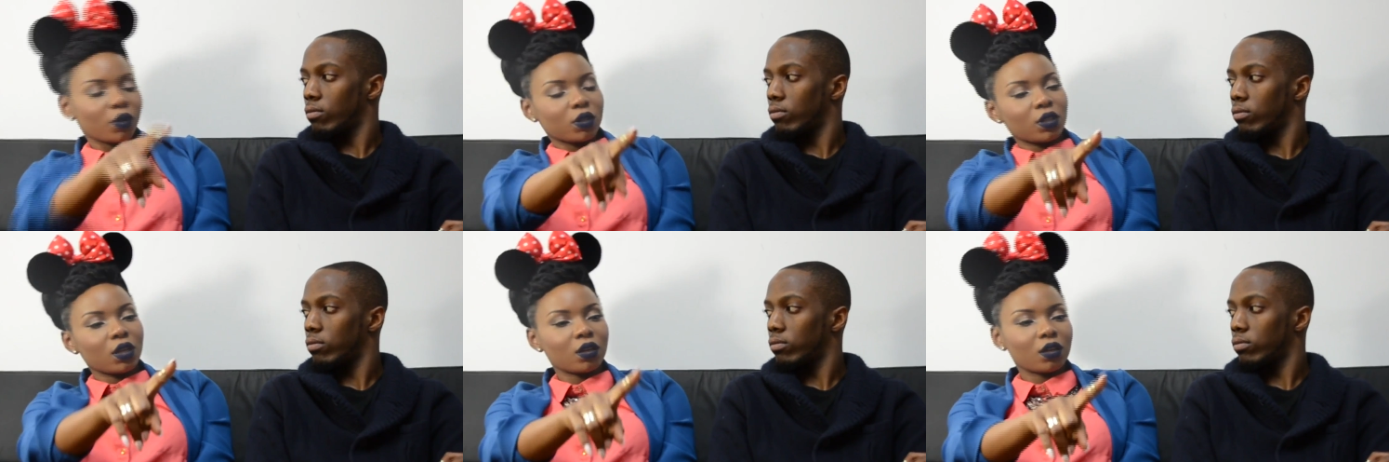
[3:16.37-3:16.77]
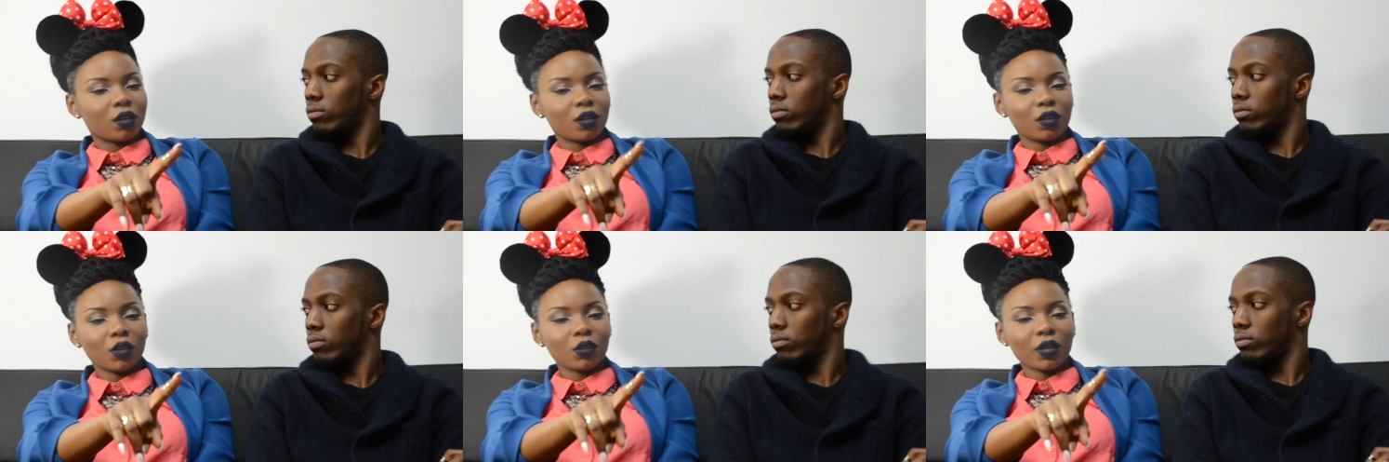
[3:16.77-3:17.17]
Speaker 1: a,
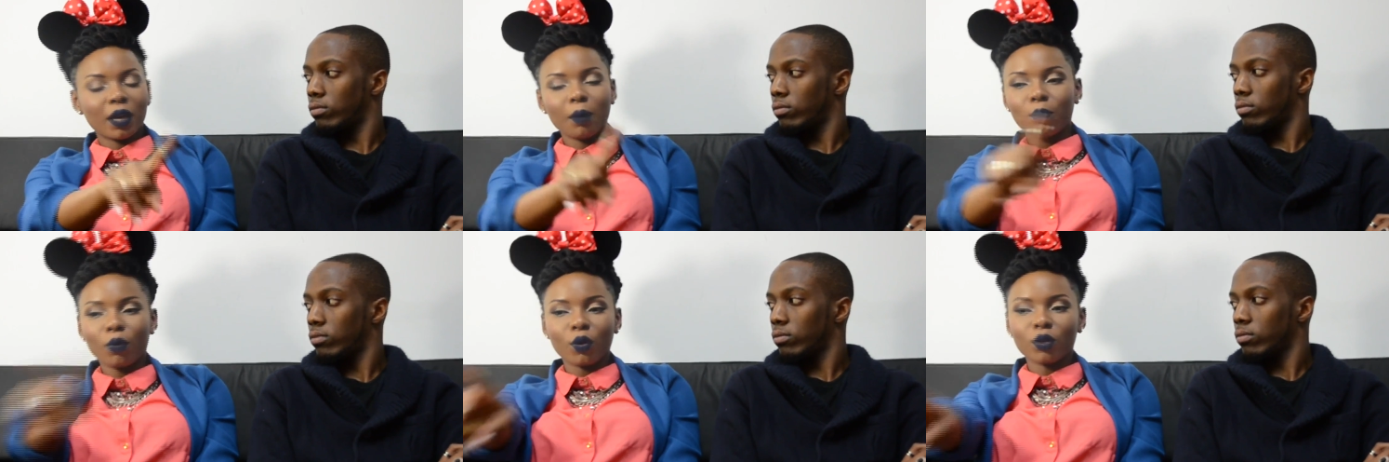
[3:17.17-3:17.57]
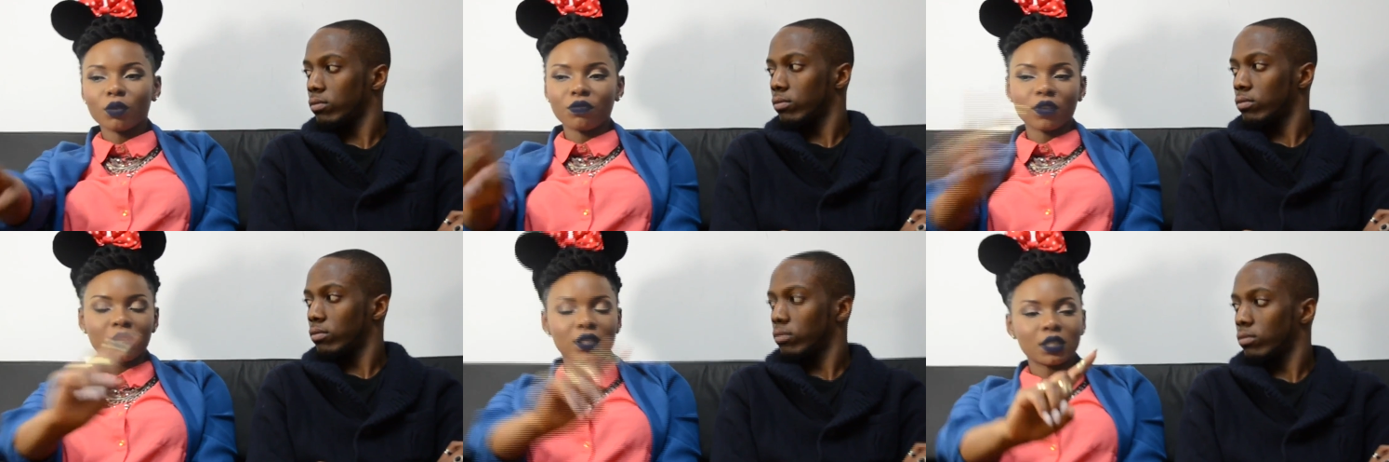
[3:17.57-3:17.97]
a, you can't point
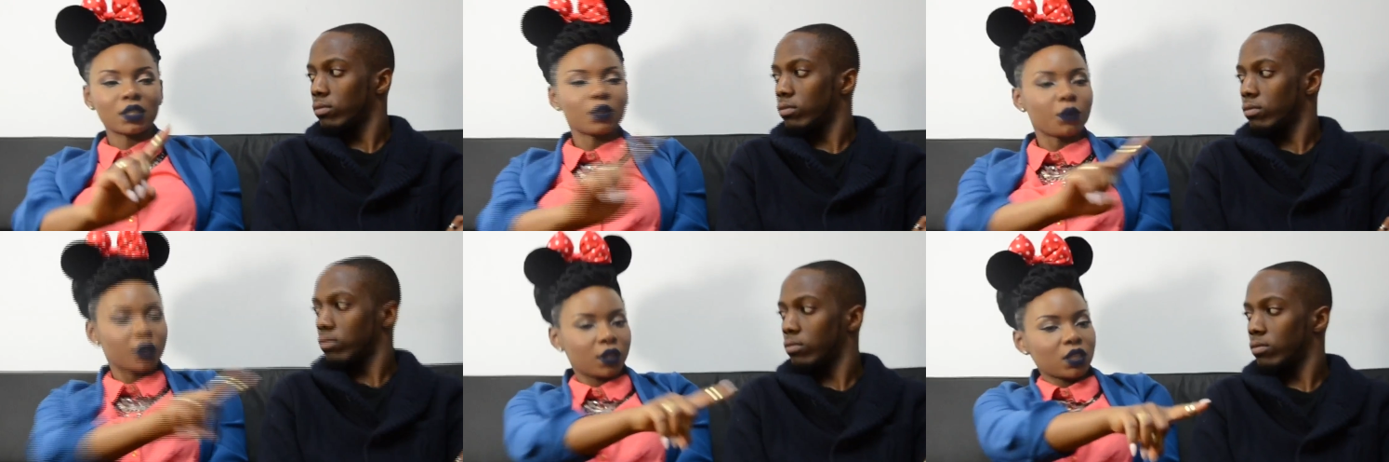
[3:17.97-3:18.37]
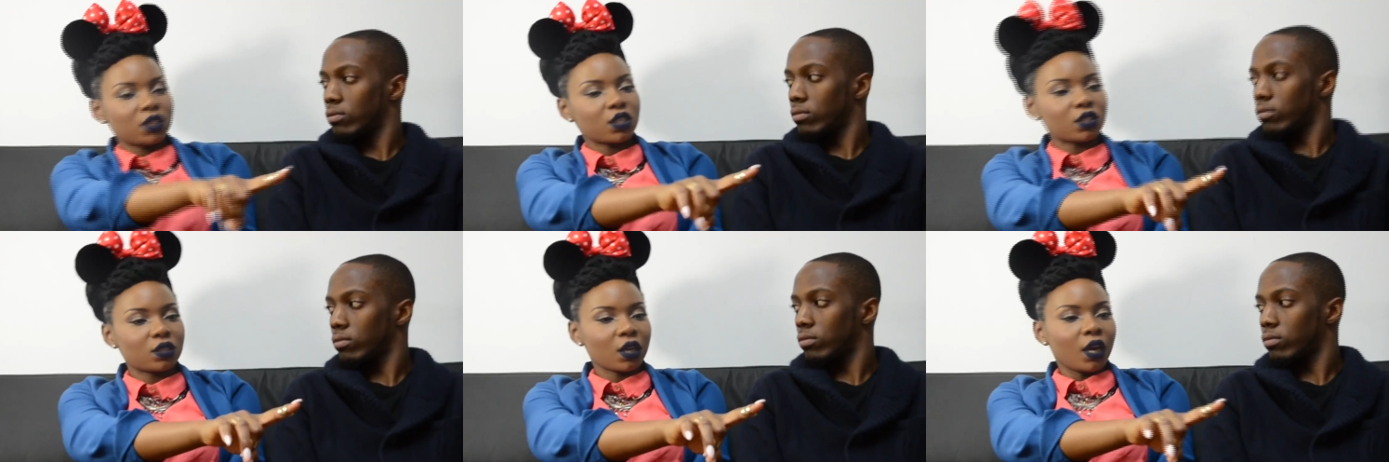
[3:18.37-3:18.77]
your fingers and say okay
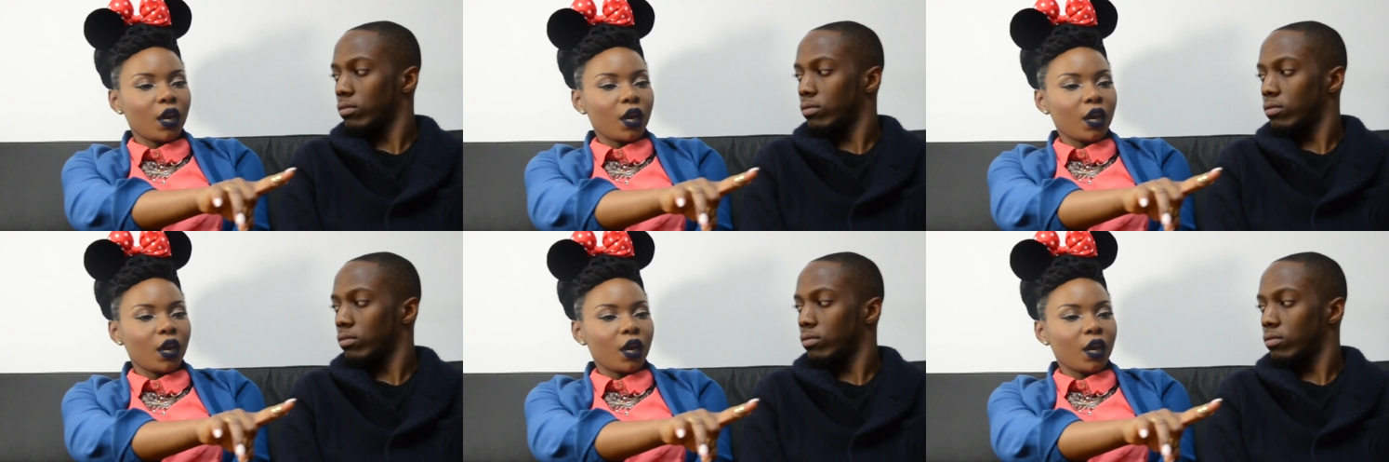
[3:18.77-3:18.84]
this is